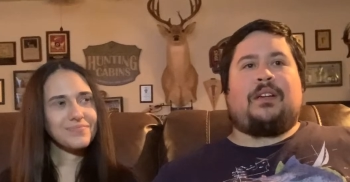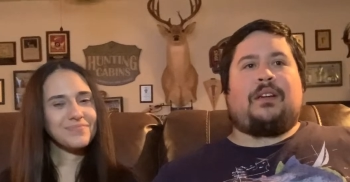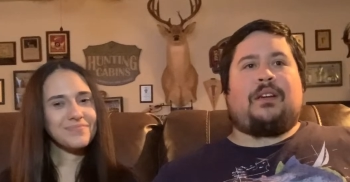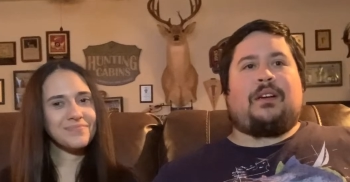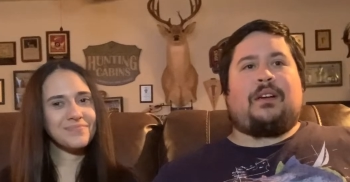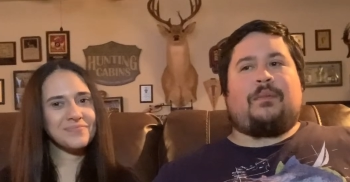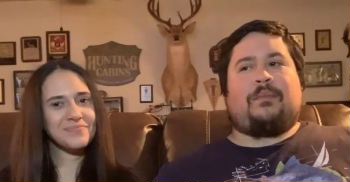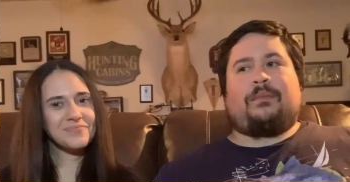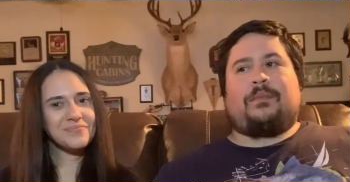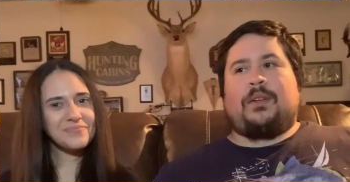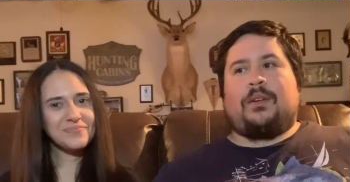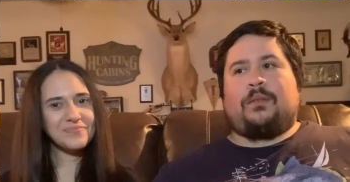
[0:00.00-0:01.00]

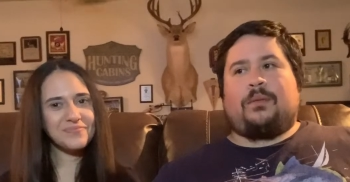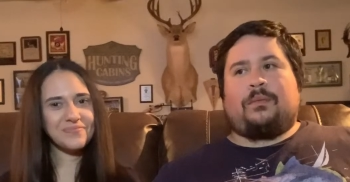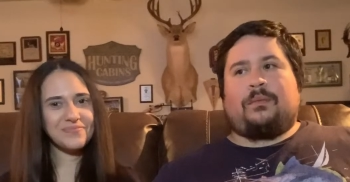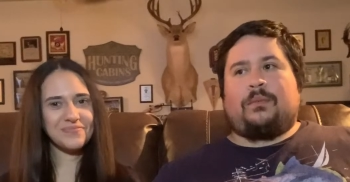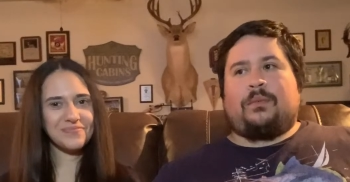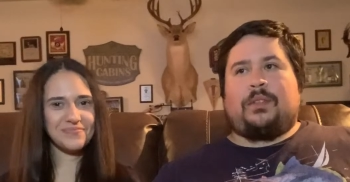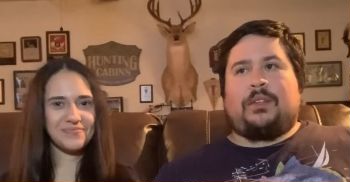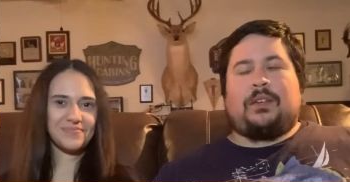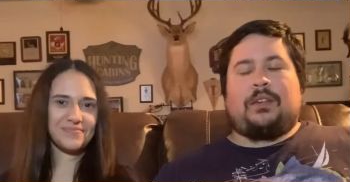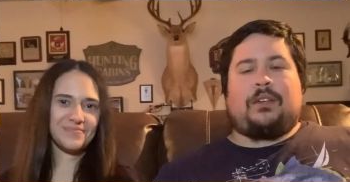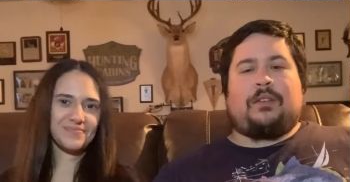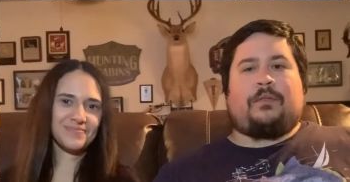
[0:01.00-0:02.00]
Speaker 1: you know,
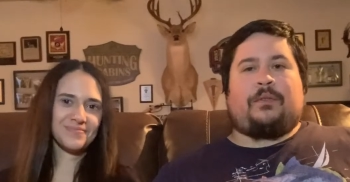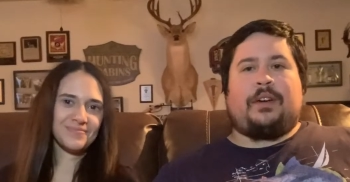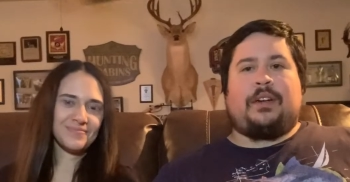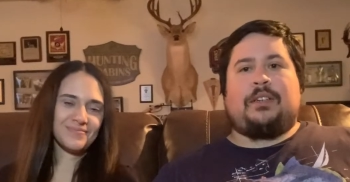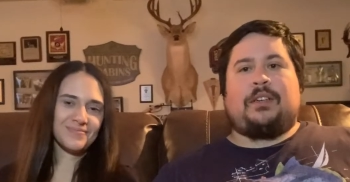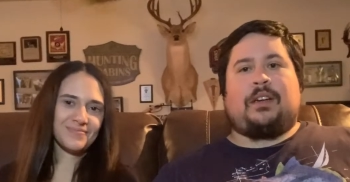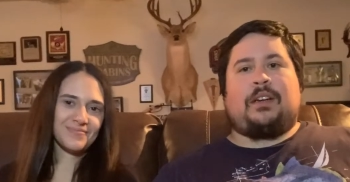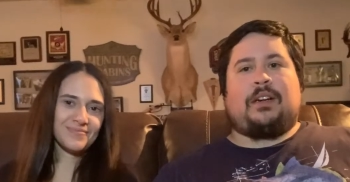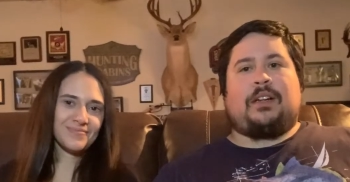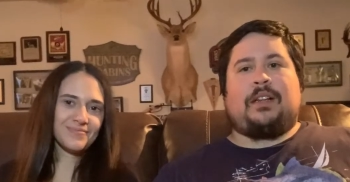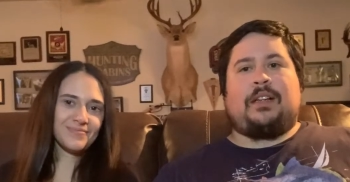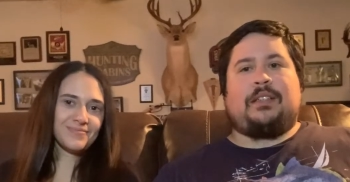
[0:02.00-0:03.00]
your fridge, it's
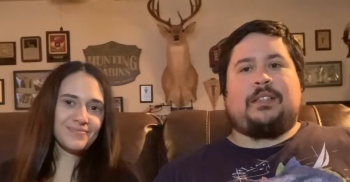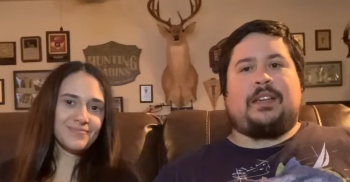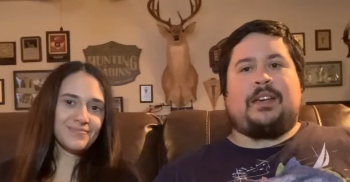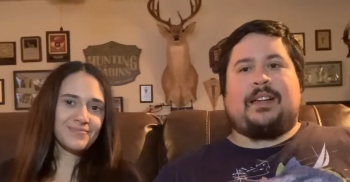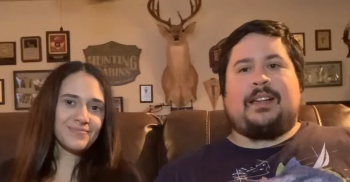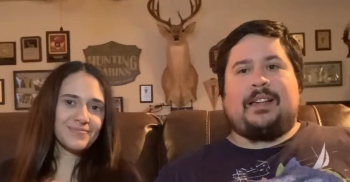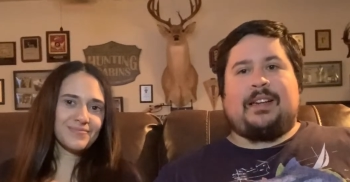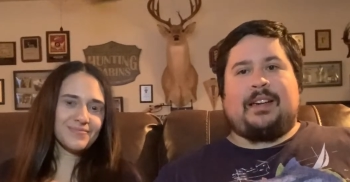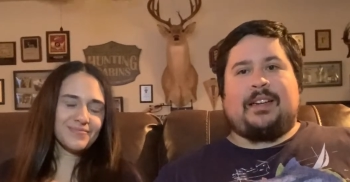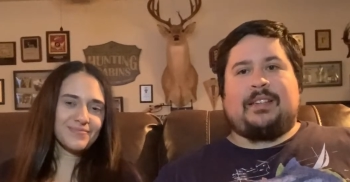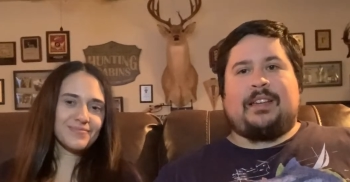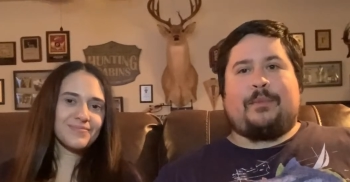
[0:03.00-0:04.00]
gonna click,
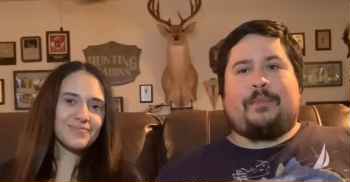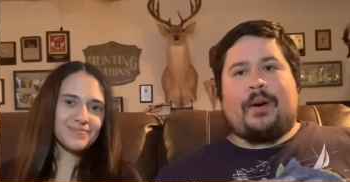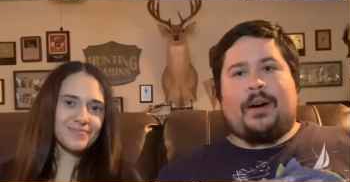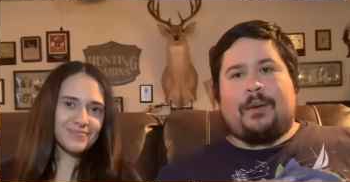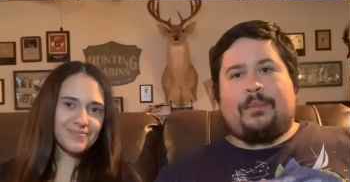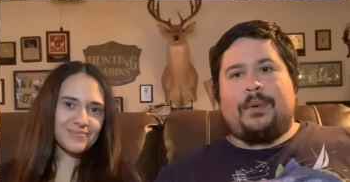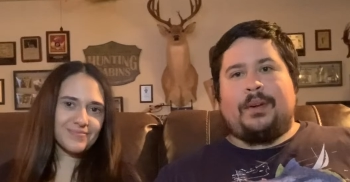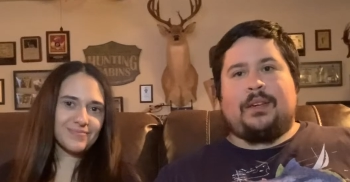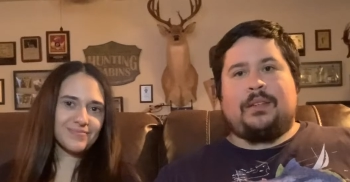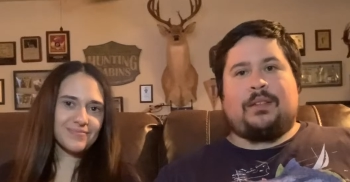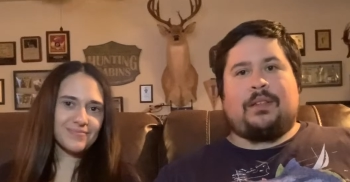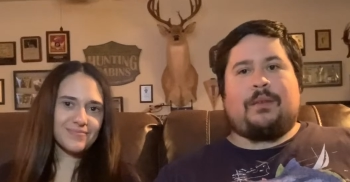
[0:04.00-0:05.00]
it's gonna pop
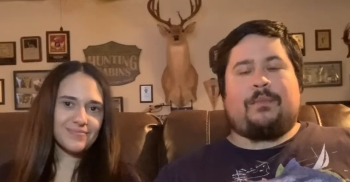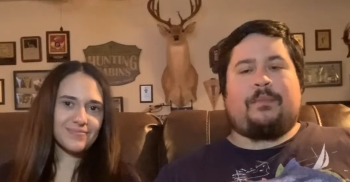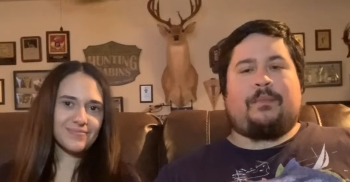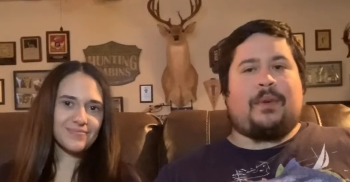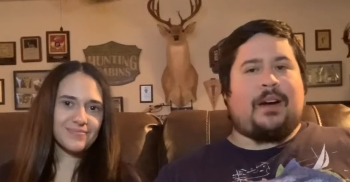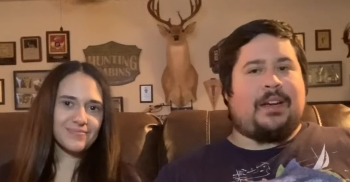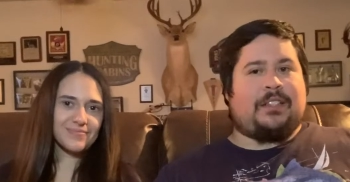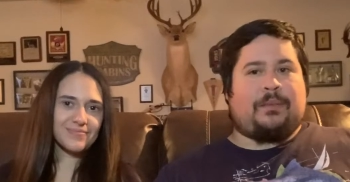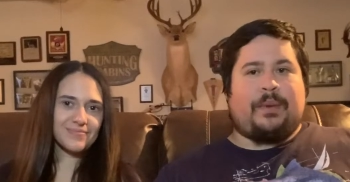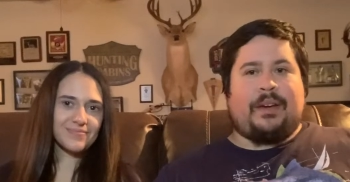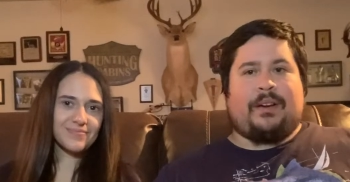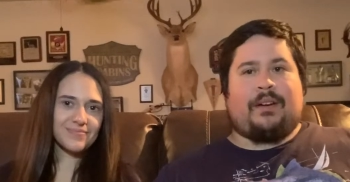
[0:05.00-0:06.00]
because of the ice
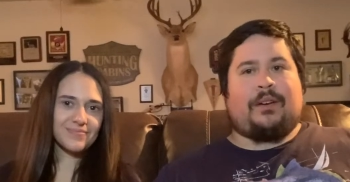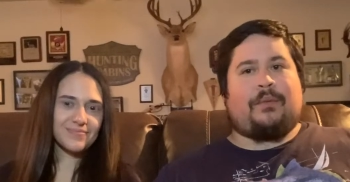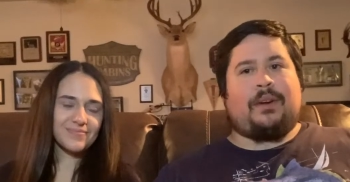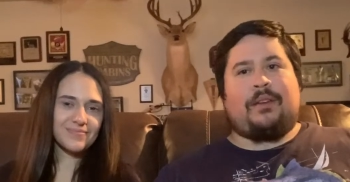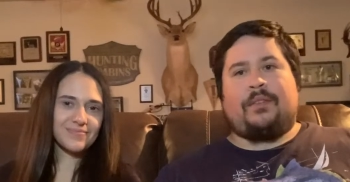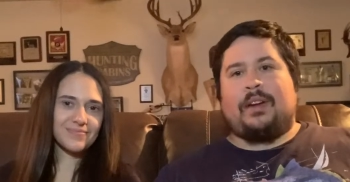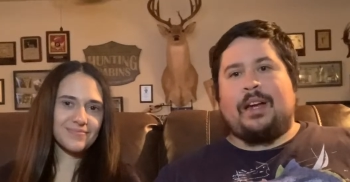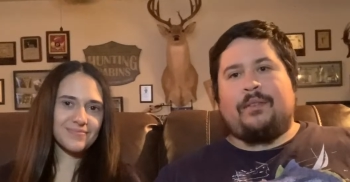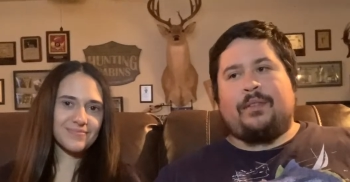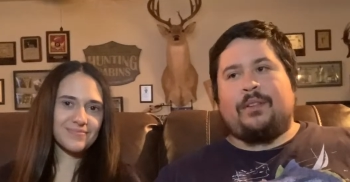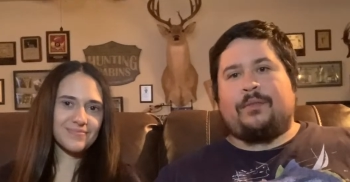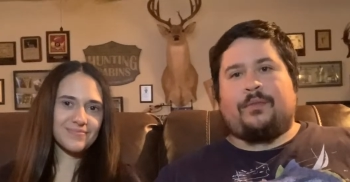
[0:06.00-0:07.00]
maker, whatever you
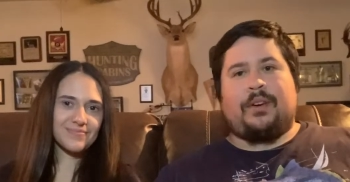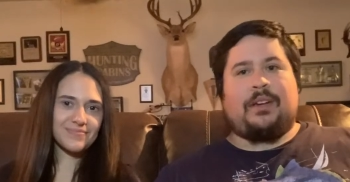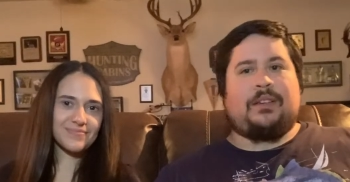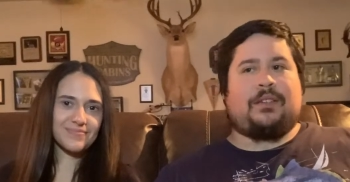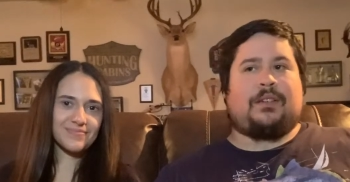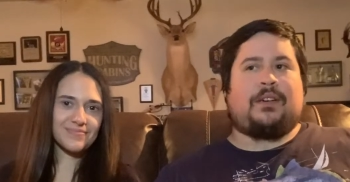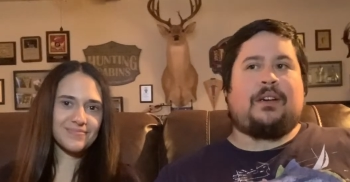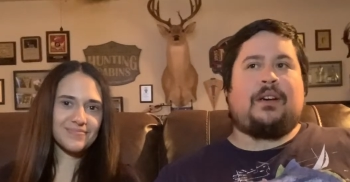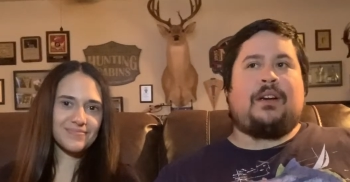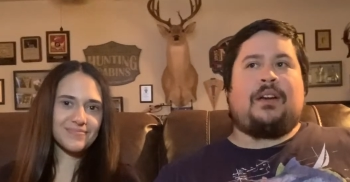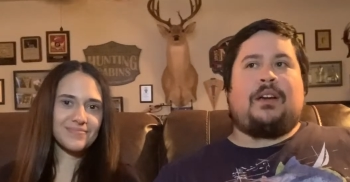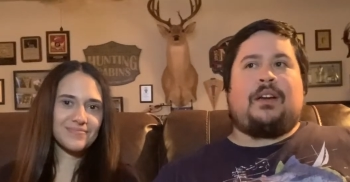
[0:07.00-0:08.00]
have in the freezer,
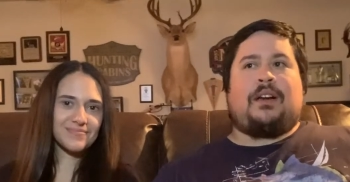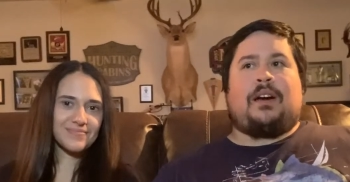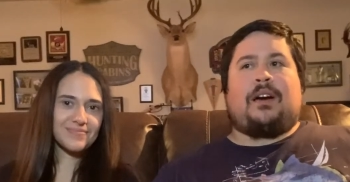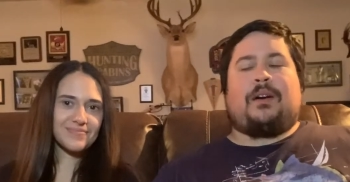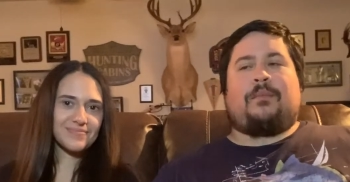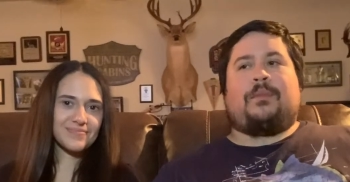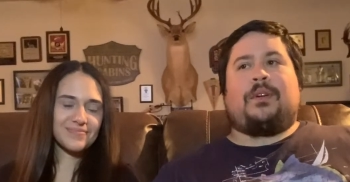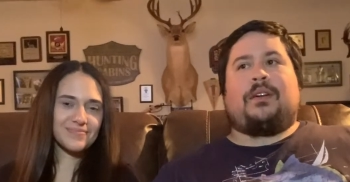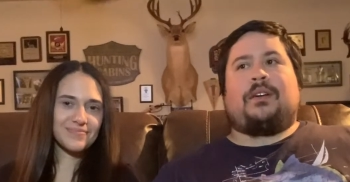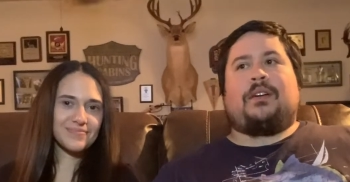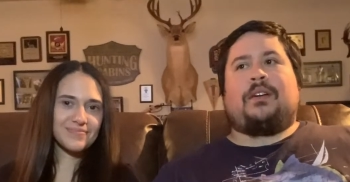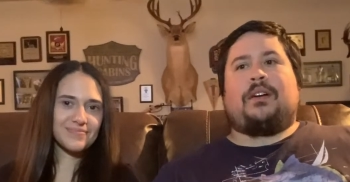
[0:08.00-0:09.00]

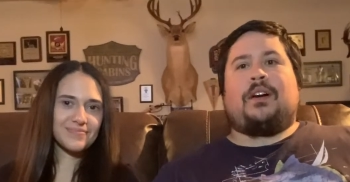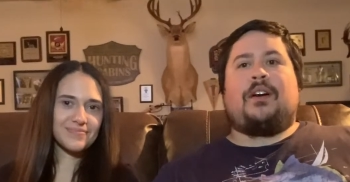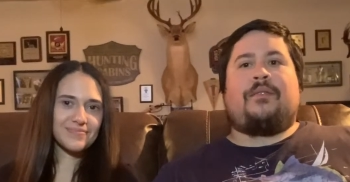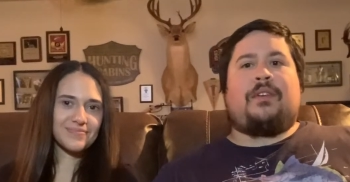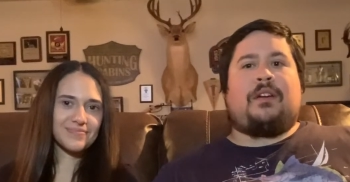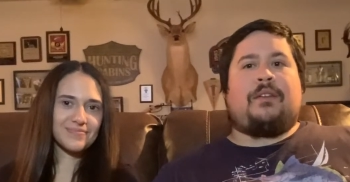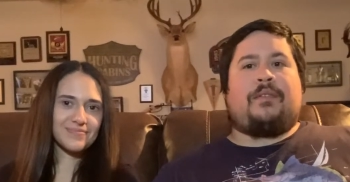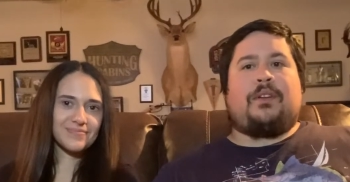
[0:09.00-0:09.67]
your oven, if you